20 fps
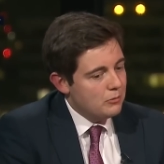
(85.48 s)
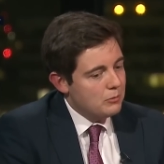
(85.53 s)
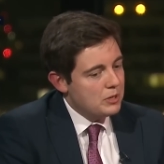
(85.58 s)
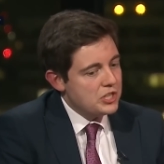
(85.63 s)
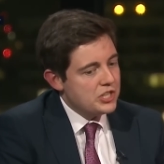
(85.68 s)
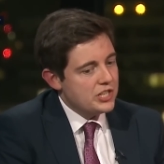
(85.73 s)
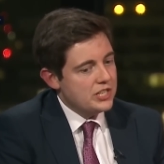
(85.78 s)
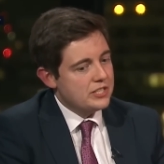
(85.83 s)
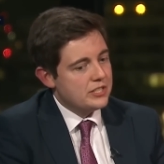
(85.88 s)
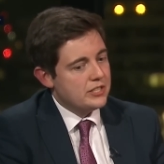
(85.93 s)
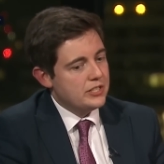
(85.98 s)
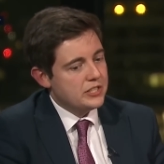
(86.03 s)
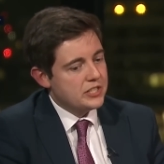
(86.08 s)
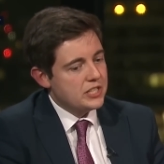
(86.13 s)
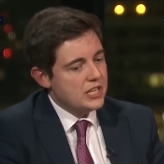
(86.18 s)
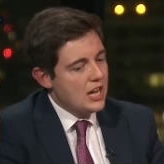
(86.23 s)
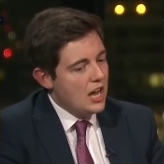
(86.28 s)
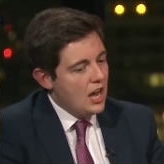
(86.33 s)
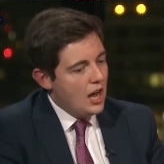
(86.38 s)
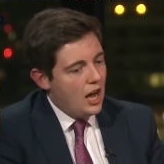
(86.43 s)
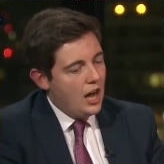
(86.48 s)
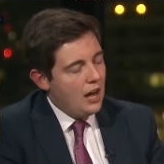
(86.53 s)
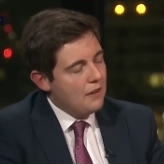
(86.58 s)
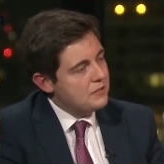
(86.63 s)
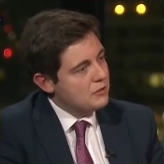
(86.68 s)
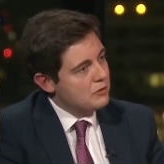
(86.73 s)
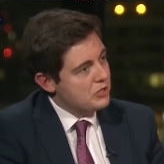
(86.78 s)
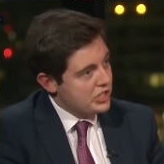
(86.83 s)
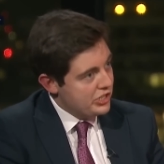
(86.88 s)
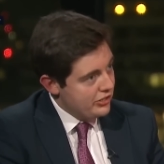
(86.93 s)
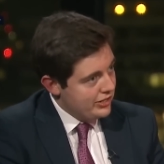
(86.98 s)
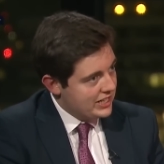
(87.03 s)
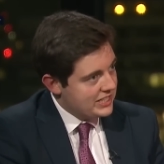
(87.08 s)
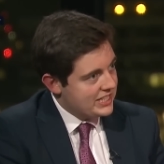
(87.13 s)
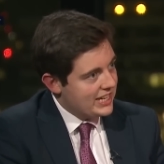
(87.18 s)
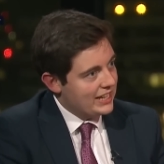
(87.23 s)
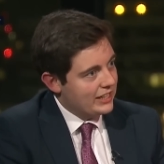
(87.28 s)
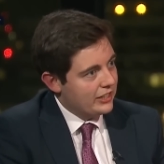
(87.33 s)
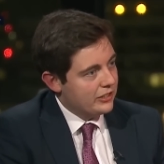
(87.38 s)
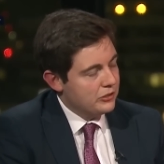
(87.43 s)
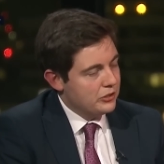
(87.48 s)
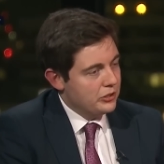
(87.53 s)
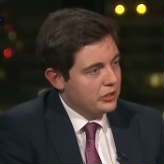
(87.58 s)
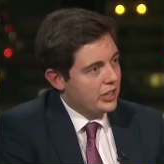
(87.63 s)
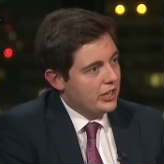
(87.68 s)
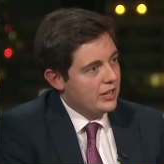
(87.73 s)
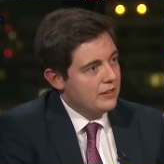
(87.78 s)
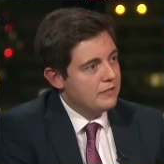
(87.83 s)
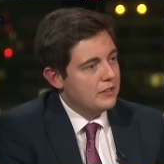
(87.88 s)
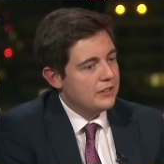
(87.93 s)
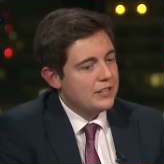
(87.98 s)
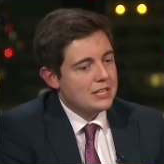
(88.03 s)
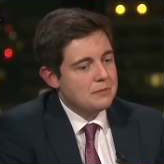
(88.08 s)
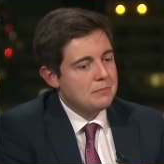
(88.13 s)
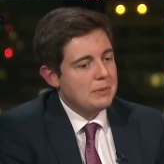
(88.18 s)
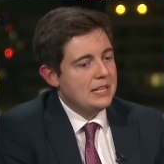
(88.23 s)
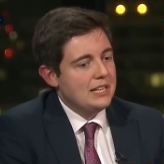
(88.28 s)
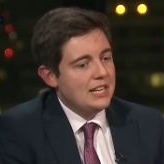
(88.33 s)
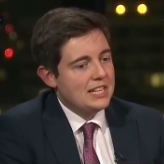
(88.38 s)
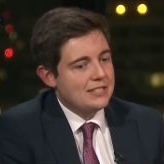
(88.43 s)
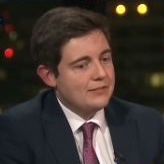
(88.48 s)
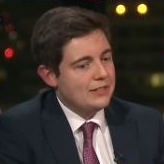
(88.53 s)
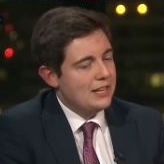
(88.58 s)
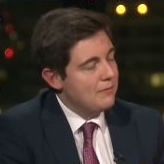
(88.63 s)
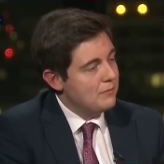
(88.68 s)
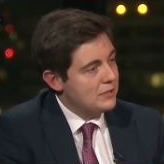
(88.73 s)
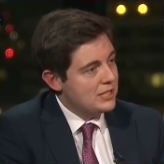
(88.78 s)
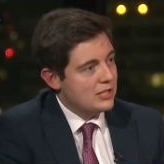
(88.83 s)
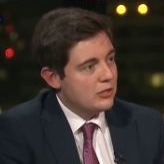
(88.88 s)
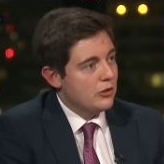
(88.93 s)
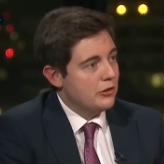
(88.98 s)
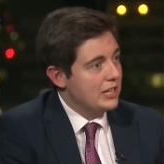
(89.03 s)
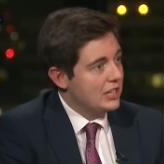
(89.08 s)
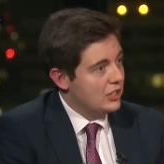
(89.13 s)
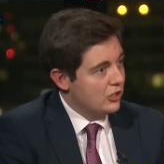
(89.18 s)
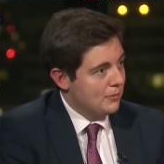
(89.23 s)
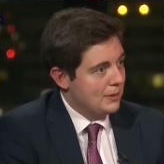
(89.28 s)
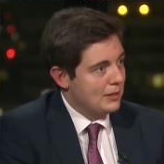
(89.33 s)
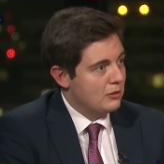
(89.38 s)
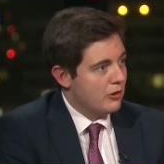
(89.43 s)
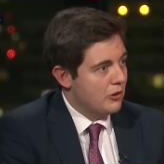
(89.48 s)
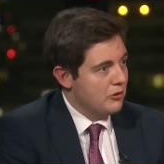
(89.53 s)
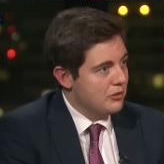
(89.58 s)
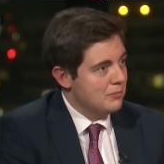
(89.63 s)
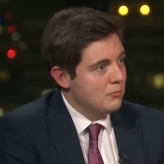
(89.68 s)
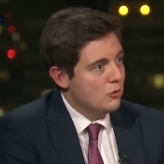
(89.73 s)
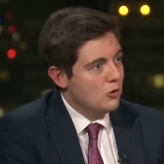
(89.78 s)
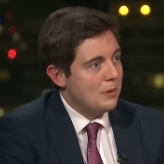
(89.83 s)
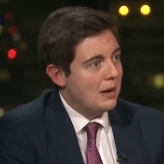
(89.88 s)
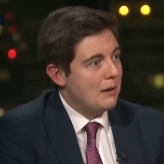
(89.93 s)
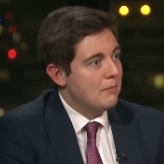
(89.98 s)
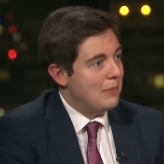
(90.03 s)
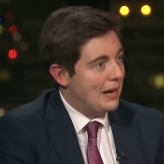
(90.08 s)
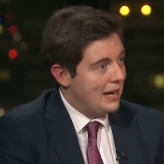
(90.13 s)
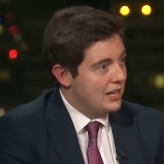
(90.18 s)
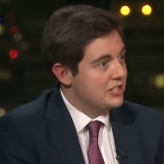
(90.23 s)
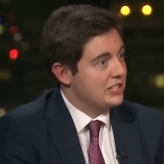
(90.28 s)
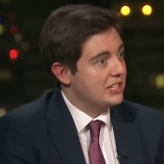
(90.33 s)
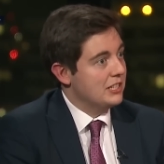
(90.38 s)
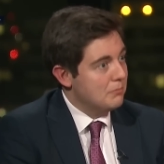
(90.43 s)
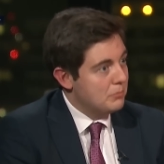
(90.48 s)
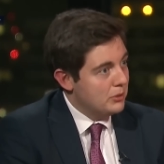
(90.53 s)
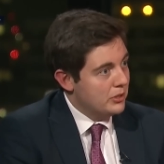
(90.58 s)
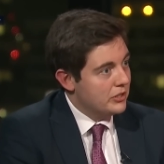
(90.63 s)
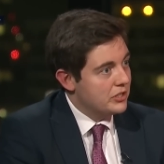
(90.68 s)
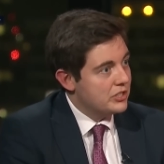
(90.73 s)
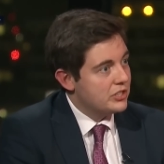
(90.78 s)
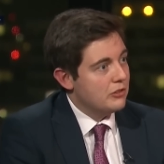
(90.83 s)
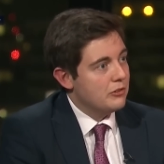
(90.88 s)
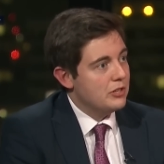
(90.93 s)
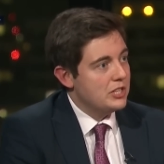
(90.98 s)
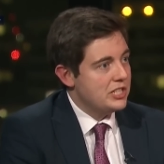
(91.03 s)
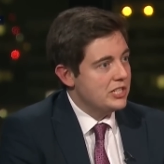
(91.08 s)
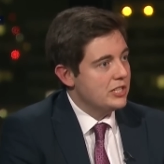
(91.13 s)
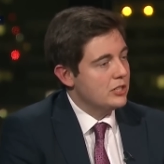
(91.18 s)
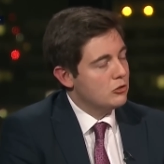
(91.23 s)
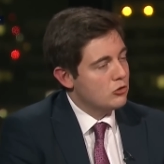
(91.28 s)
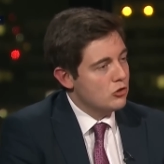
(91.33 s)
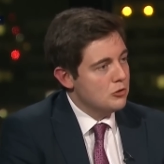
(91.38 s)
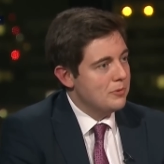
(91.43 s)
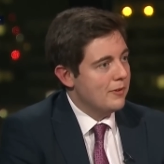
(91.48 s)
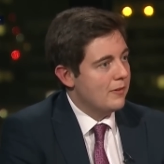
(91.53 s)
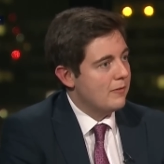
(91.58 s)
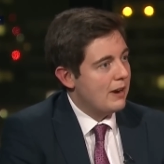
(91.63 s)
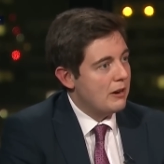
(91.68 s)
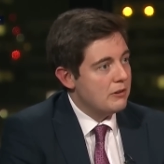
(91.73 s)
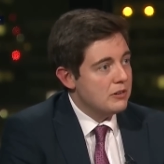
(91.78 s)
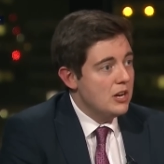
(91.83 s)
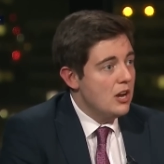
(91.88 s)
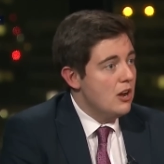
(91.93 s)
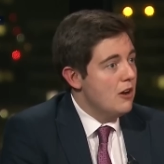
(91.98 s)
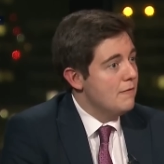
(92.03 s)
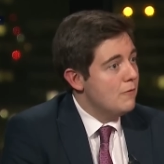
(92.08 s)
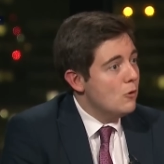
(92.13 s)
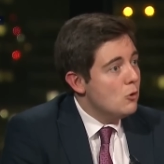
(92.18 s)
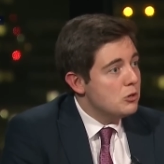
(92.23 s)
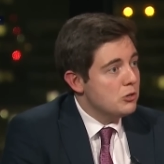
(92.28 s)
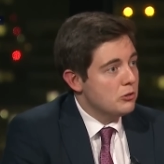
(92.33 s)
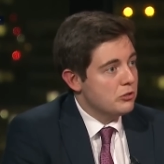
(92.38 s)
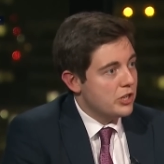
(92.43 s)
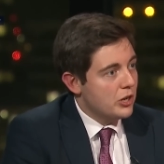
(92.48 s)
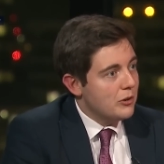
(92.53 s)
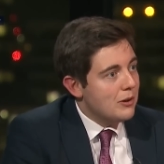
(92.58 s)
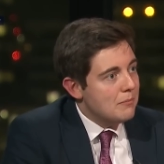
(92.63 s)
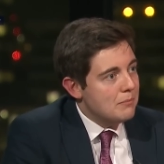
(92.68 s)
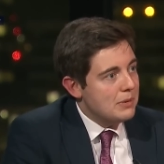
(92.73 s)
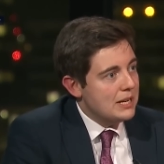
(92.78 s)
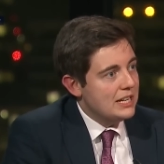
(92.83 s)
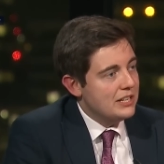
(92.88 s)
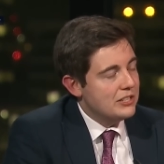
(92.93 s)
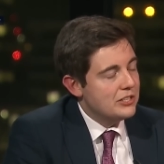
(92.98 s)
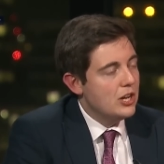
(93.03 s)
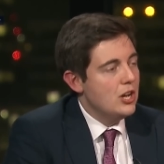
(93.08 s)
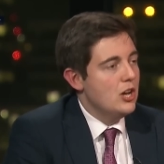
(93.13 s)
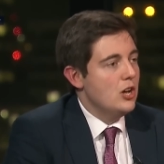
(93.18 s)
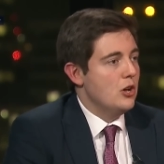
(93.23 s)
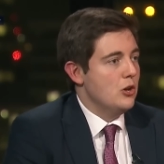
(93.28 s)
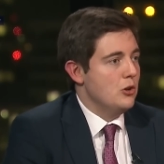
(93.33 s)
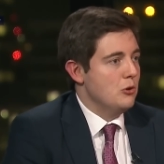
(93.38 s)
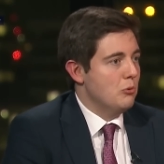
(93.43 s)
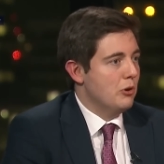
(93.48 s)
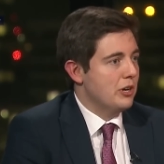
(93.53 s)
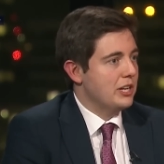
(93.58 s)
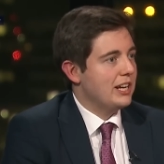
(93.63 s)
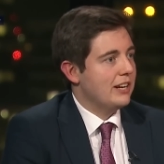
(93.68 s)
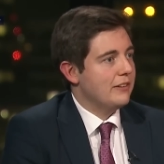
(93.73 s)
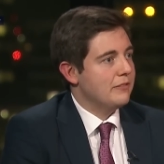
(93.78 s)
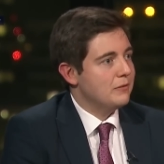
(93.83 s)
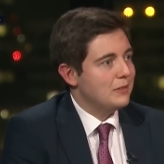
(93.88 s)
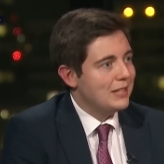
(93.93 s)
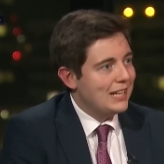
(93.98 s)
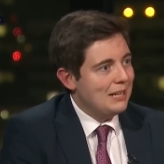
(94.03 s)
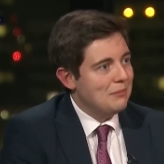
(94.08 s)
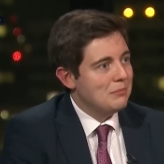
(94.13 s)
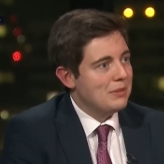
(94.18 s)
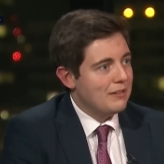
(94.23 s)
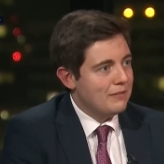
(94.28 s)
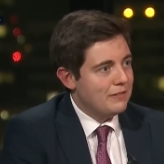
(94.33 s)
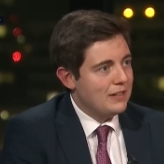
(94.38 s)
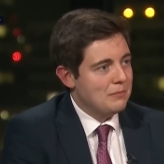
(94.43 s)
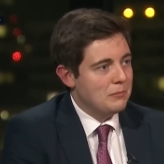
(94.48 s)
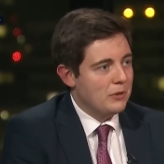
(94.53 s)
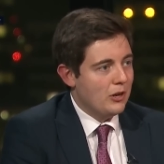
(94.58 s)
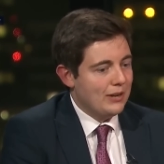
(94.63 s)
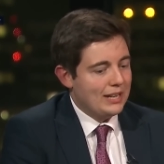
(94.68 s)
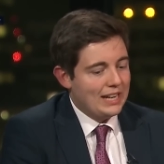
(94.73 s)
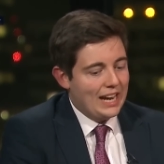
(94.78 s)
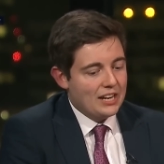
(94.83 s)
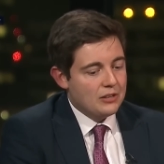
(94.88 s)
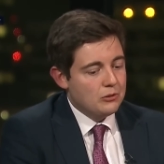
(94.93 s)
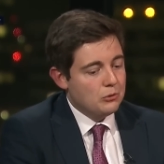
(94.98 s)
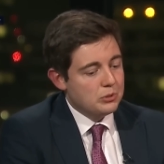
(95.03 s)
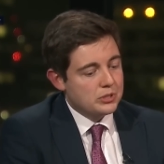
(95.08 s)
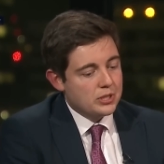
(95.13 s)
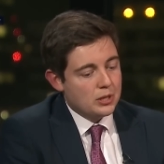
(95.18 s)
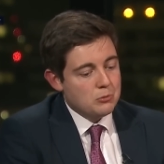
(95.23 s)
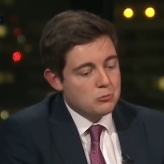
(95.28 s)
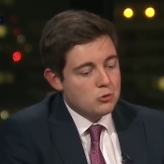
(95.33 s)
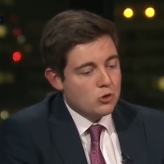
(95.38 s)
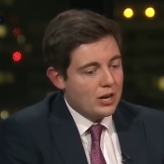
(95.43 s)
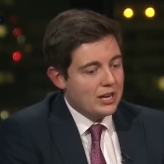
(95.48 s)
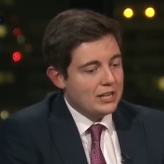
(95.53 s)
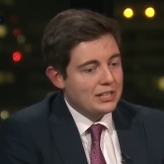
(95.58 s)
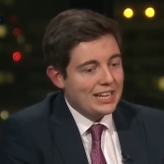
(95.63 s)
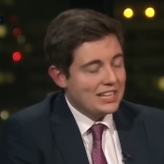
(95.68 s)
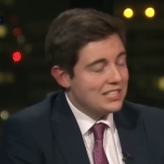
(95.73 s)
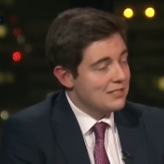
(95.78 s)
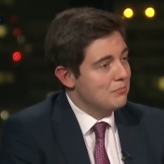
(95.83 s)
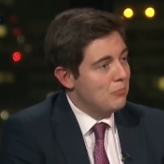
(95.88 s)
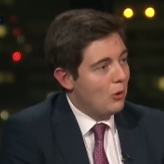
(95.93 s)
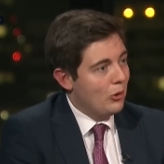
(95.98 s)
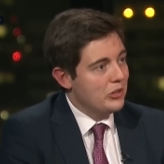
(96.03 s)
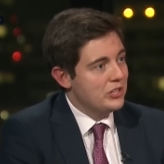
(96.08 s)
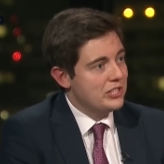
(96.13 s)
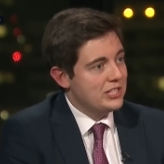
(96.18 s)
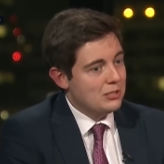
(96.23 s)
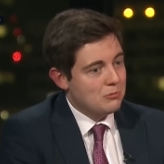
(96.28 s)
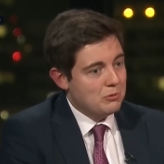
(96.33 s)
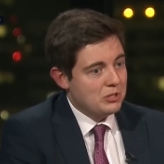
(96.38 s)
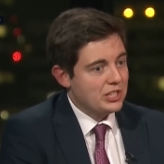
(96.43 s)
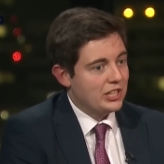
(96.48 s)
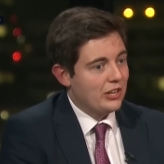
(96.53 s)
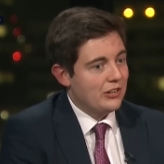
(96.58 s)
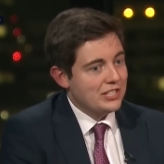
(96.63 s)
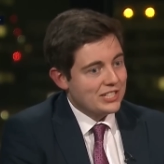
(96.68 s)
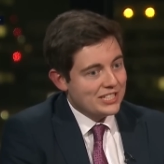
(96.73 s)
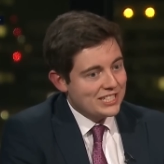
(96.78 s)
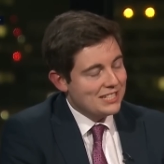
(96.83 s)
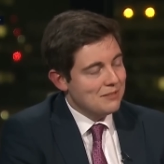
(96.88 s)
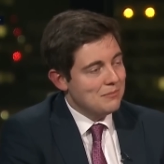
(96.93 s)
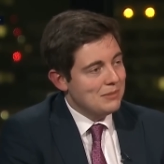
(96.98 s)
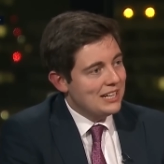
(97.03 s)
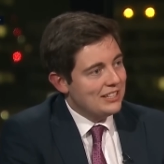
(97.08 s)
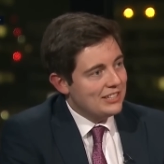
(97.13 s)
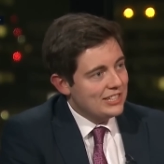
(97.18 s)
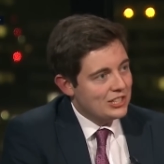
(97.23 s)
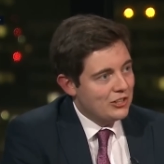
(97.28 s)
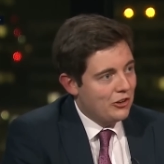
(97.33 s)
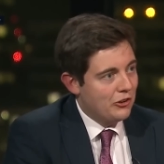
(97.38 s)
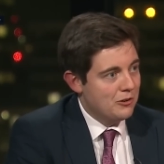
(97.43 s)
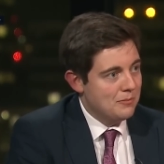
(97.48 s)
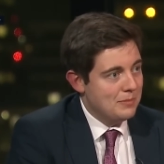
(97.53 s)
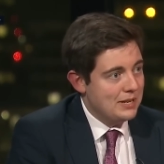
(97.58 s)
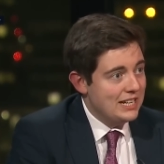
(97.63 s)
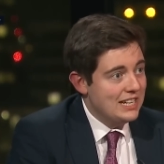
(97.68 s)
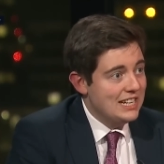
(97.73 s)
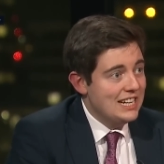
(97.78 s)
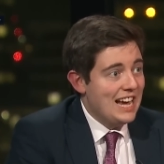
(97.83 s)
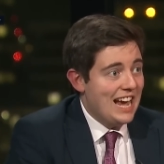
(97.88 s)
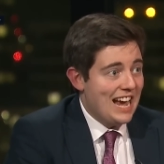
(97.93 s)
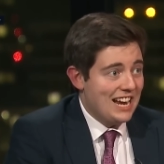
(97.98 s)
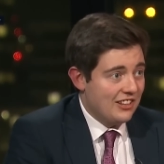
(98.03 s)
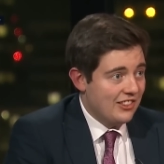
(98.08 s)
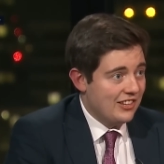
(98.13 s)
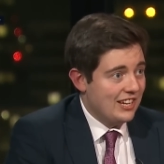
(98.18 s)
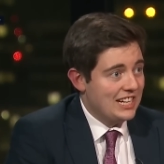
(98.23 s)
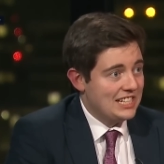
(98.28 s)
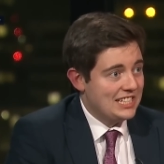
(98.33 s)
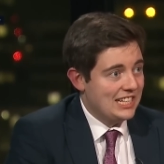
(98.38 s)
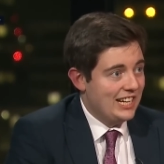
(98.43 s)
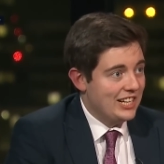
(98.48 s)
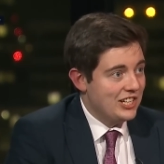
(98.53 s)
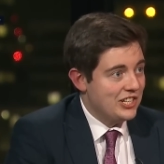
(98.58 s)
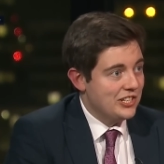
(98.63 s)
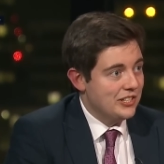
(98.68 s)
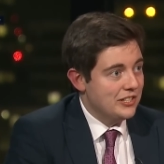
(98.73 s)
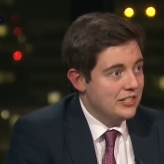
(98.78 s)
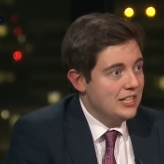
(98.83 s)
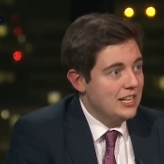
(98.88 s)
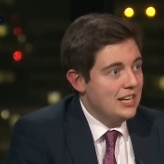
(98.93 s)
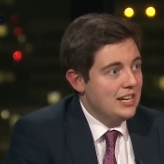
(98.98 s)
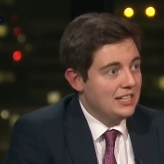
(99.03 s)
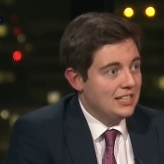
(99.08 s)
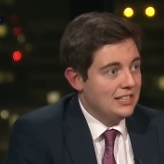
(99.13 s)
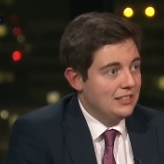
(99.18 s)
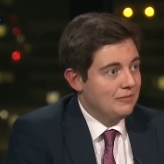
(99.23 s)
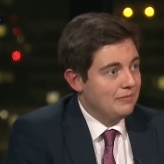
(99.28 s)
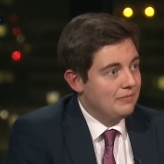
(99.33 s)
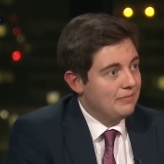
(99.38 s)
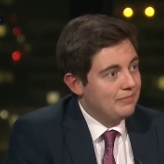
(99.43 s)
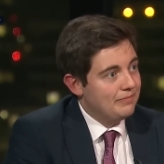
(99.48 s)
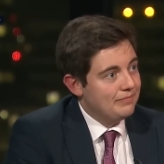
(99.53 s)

which is that after Rishi Sunak take, uh, took over, there's been less of an emphasis on economic growth and more about balancing the books. So this is a group of around 40 or so MPs who want to kind of keep that flame going and also try and get some policies which are going to stimulate the economy ahead of the next election. What you don't